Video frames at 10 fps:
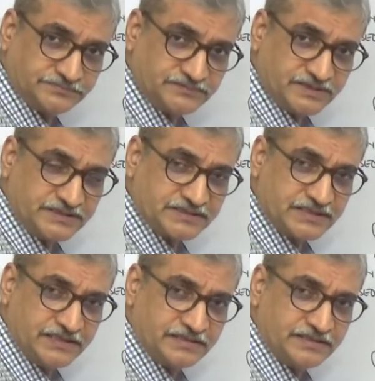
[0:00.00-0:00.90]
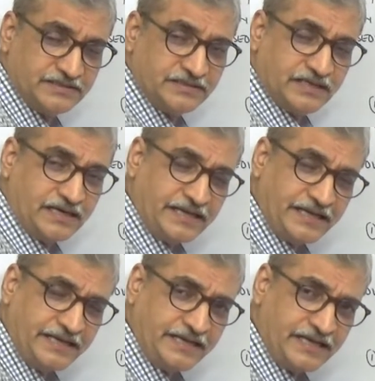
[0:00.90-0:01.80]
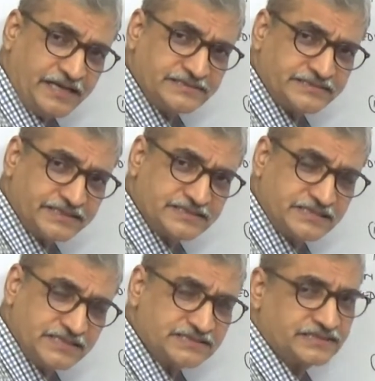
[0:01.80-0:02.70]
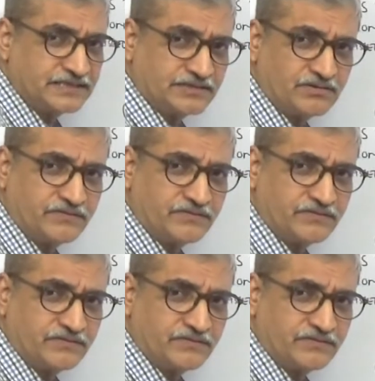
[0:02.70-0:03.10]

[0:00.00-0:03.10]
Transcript: It is clear. Anion has excess electron.